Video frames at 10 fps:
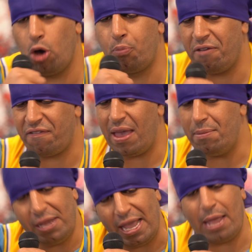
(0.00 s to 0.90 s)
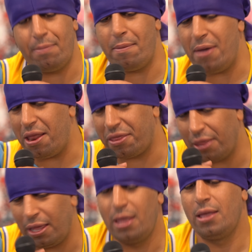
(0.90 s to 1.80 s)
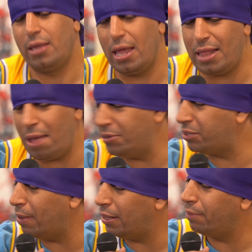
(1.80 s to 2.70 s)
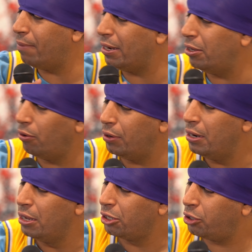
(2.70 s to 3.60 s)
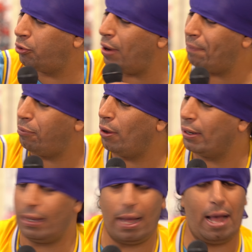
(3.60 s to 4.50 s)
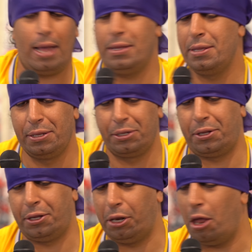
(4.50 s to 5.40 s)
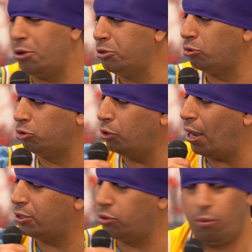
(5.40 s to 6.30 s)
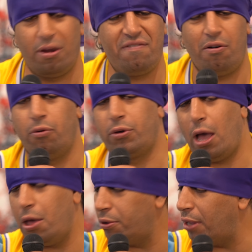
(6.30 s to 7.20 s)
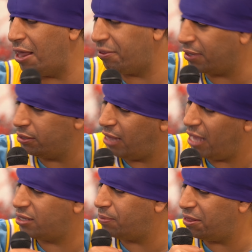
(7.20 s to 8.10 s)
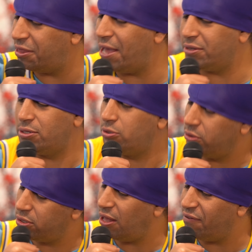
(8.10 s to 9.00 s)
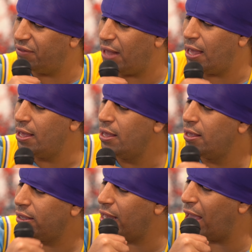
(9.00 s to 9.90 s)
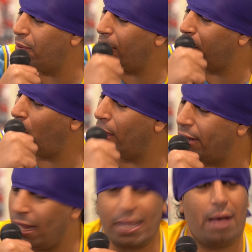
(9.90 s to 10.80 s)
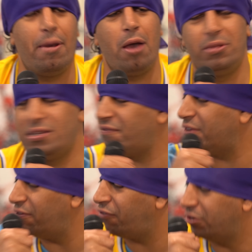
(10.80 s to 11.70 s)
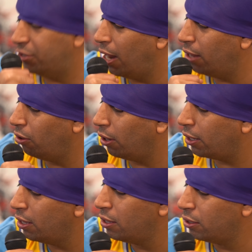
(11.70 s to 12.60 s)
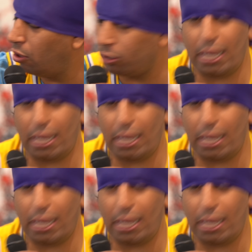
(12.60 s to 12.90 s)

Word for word: Help your family, get your mum out of the thing. You know, don't be spending money on crap like drugs, clothes or drugs or whatever. Or go, you know, because they spend thousands on stuff and that, you know, in one night, and they come home, there's nothing in the fridge, you know, like, yeah, like, man.